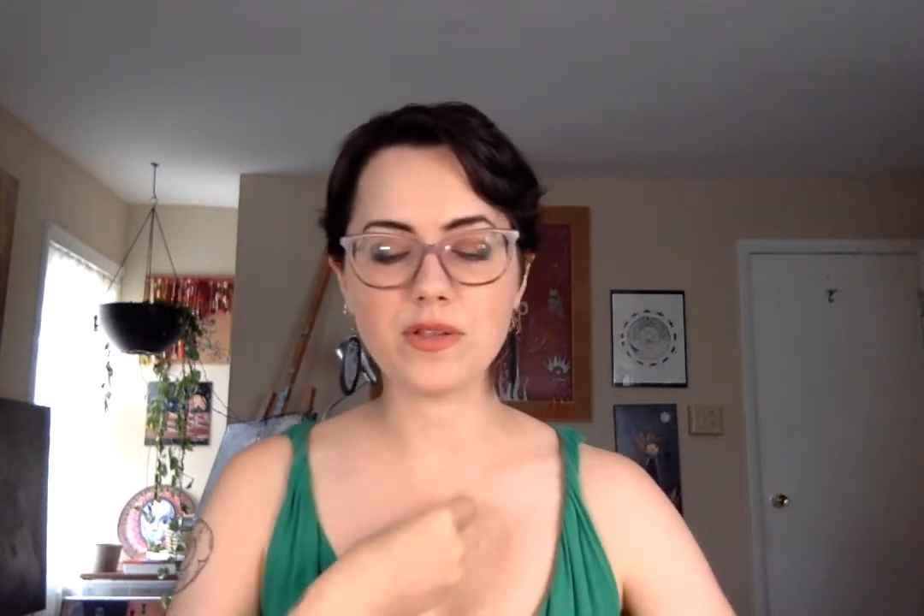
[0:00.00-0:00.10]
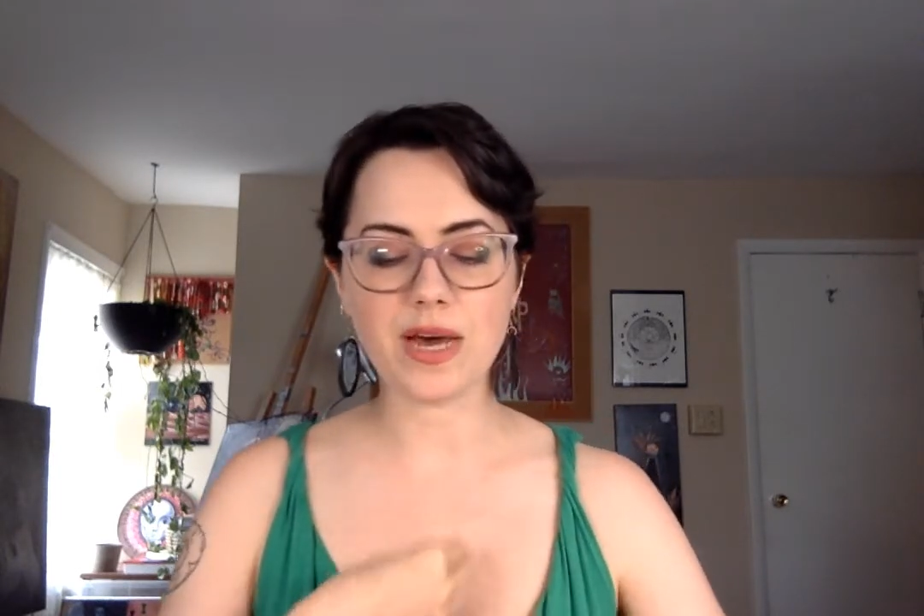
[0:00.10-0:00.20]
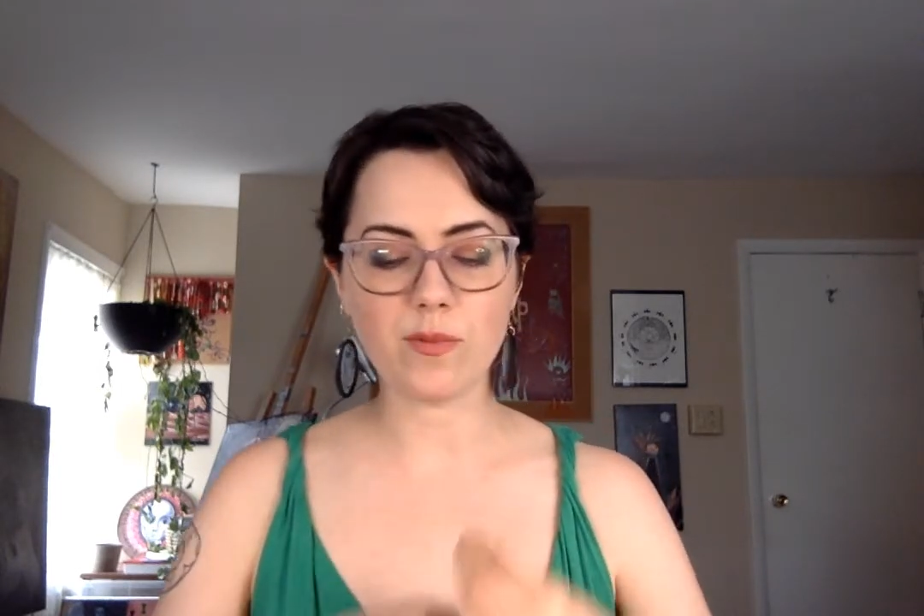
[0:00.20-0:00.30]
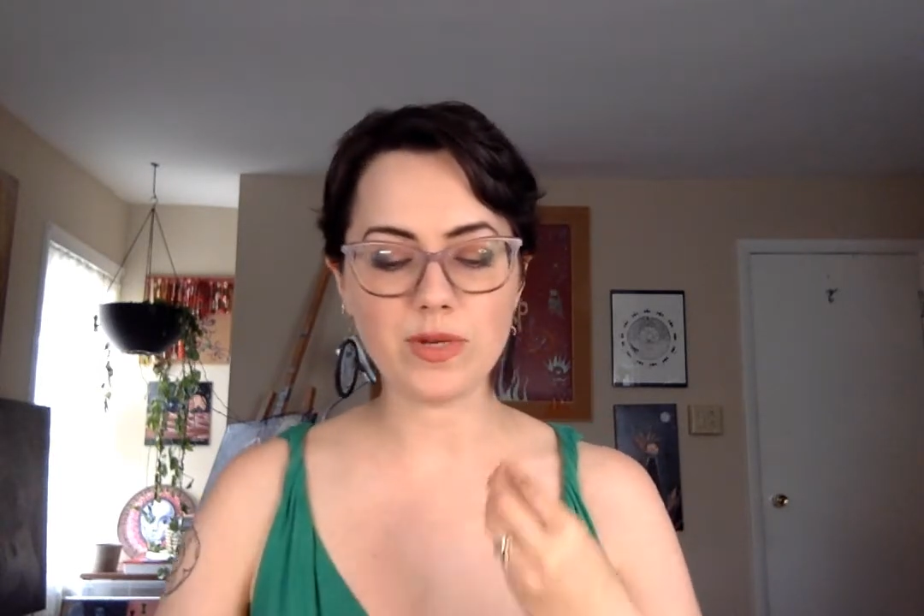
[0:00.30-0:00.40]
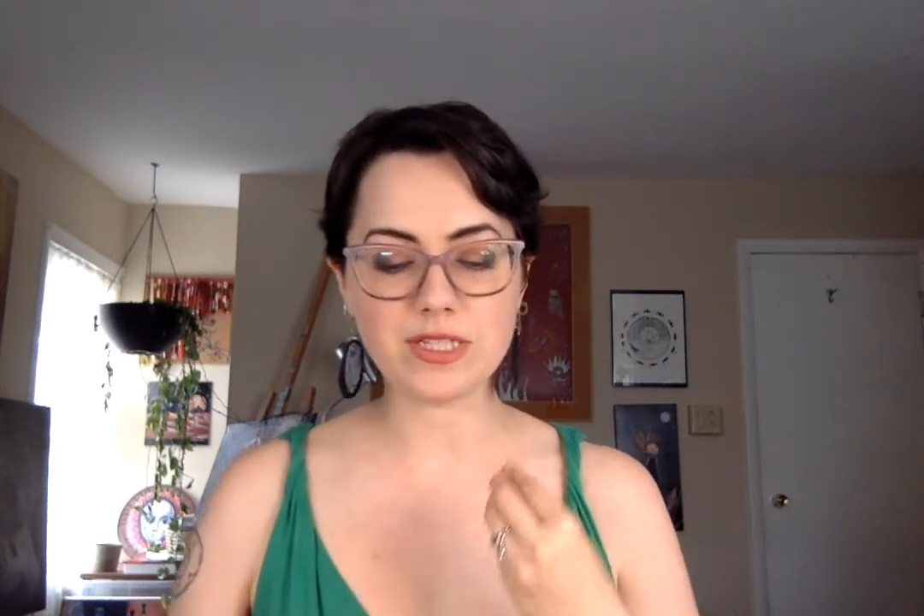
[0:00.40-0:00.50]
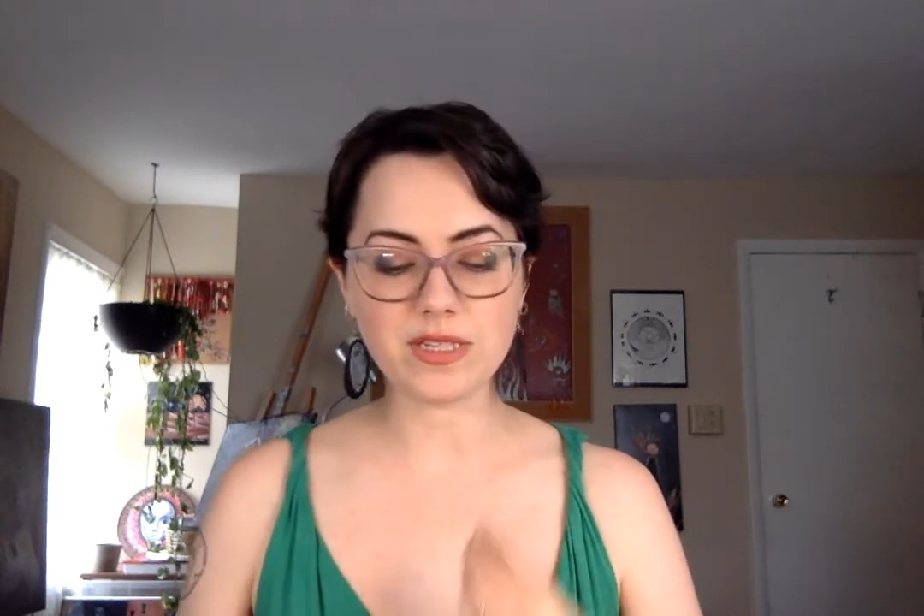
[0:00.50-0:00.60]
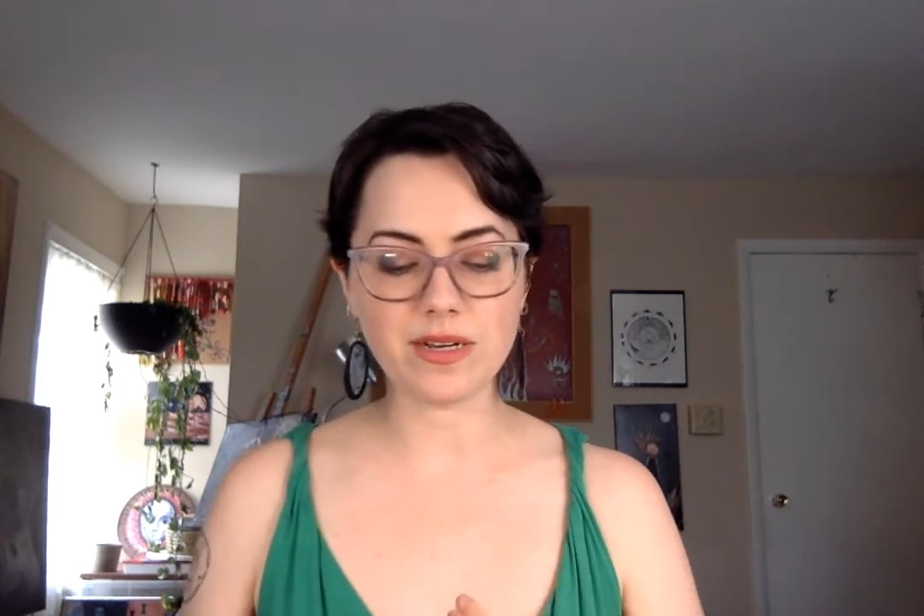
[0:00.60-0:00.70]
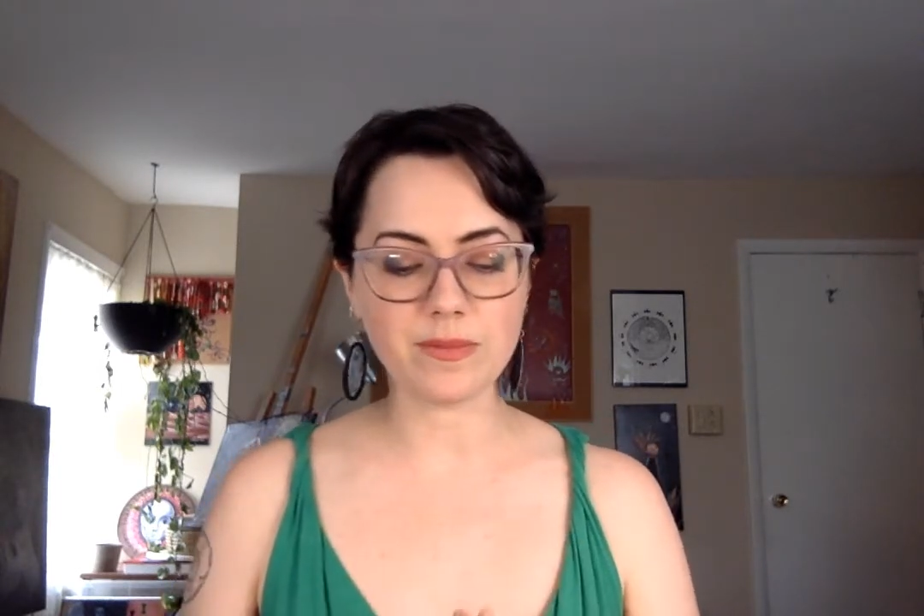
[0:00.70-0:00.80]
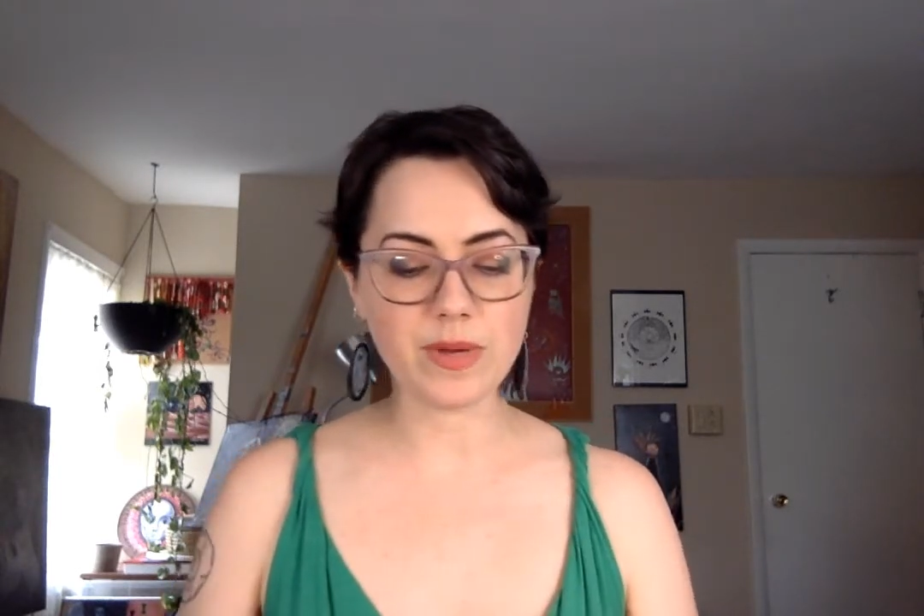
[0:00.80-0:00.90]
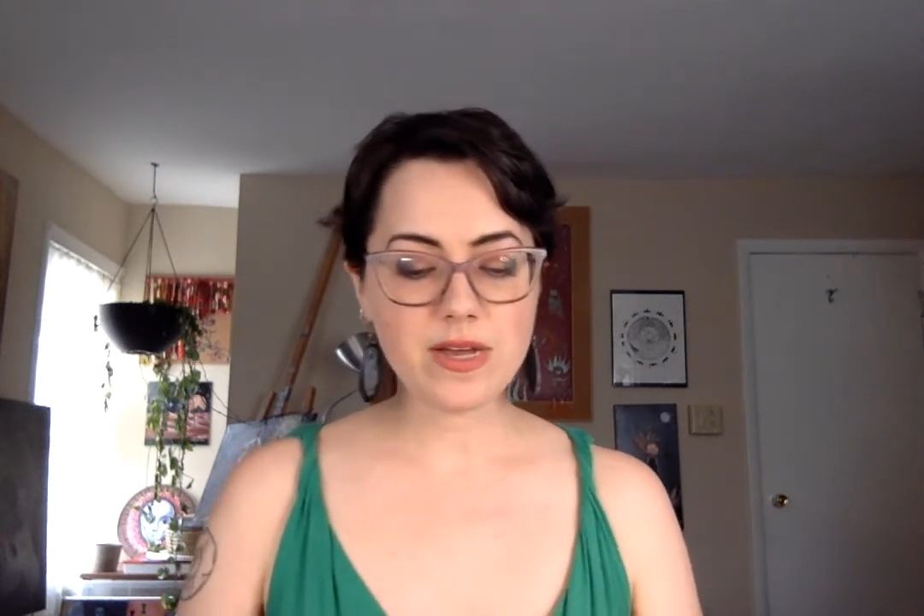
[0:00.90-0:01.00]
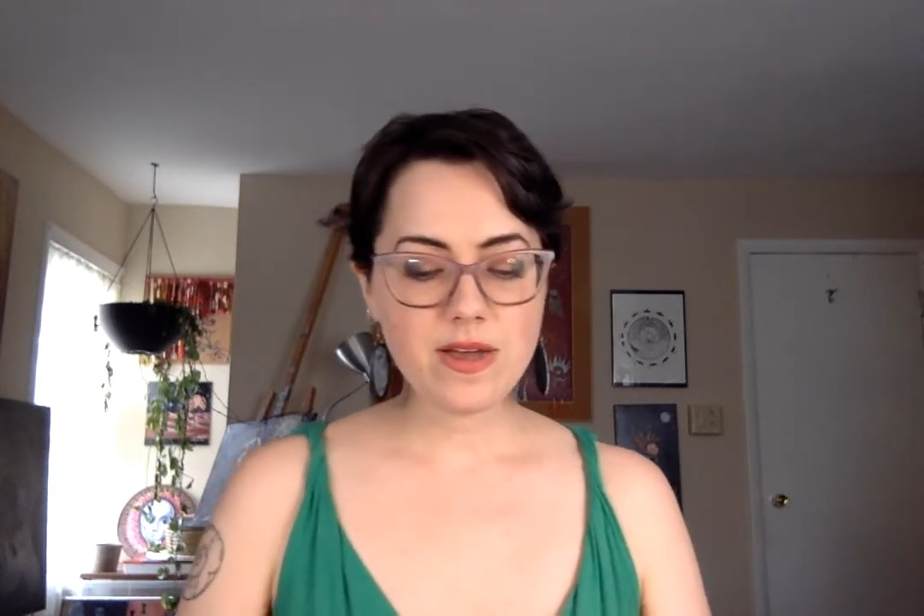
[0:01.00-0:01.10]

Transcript: that wisdom